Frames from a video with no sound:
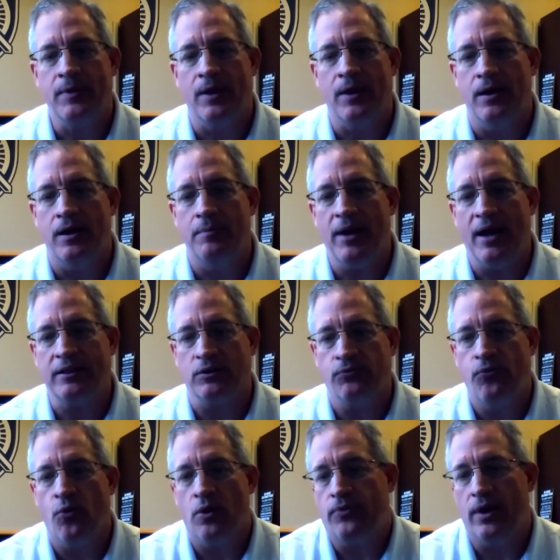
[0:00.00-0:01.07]
um, at the
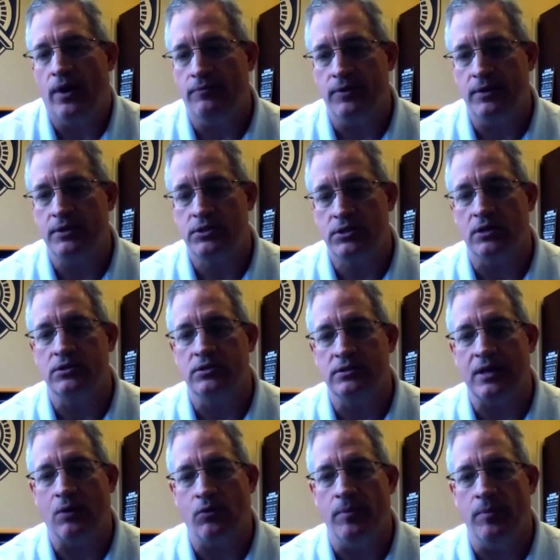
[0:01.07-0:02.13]
forefront of the decisions
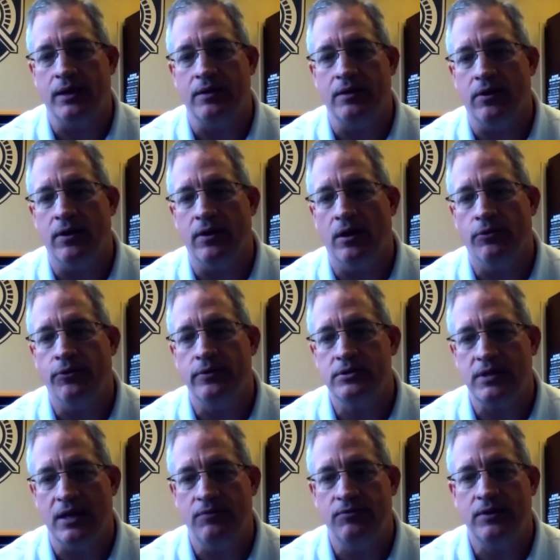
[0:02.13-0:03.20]
that we're making. Their health and
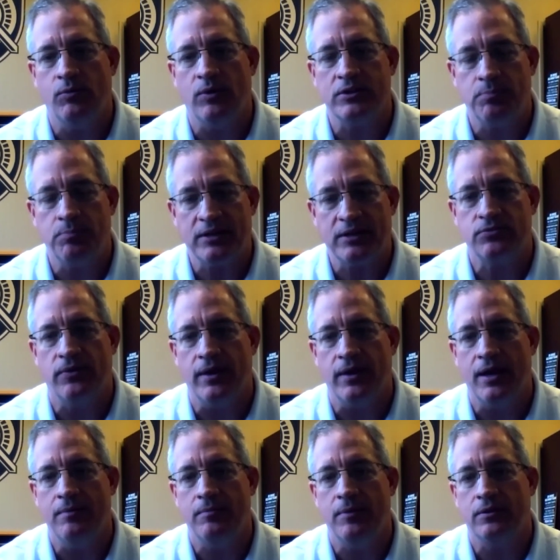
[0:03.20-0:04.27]
safety, what's best for
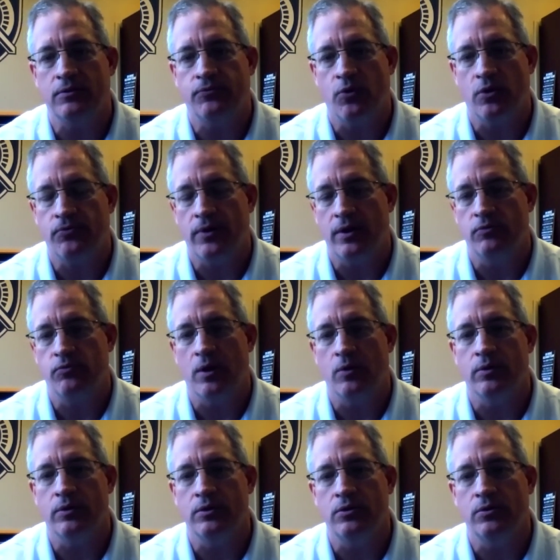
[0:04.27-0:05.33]
them, at the forefront of what
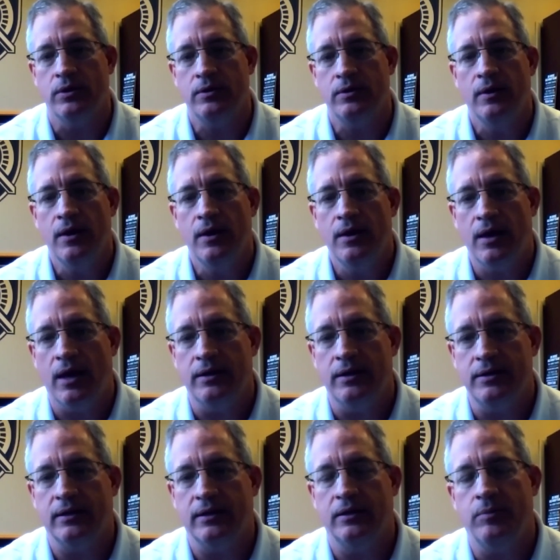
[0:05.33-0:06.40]
we're doing on a
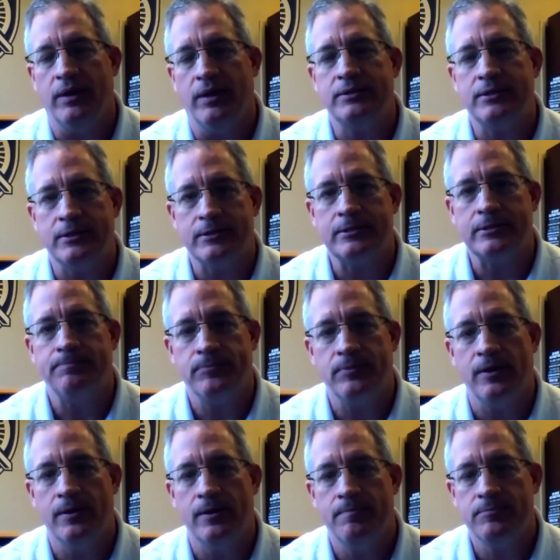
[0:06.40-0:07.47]
daily basis.
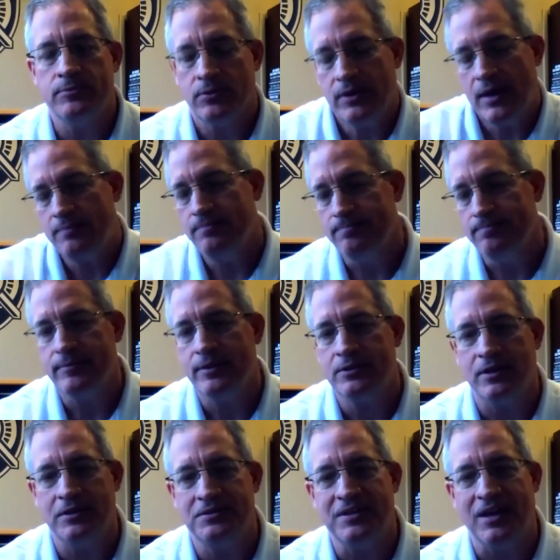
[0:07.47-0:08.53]
Um, so yeah, it's
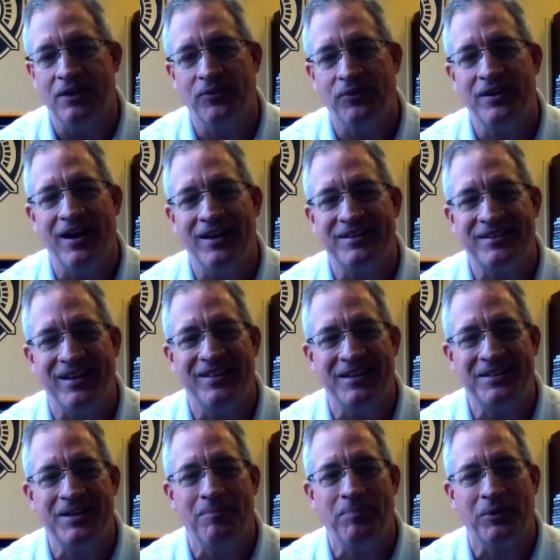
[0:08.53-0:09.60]
it's definitely not uh, the
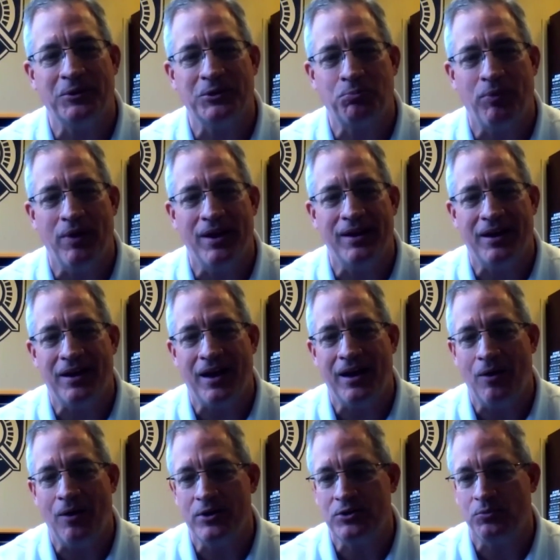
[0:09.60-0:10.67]
typical spring. I,
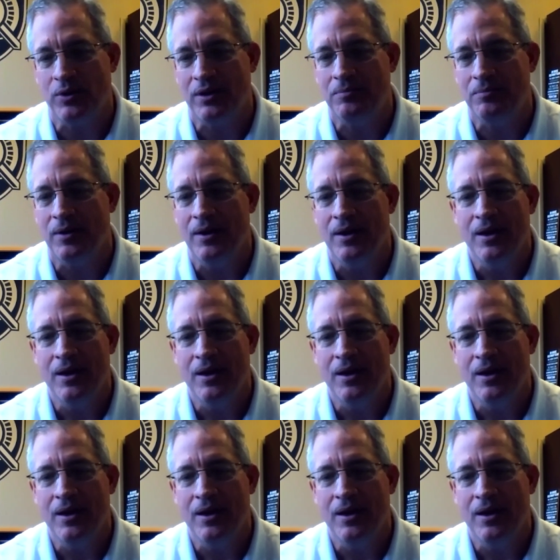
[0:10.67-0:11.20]
I wish we had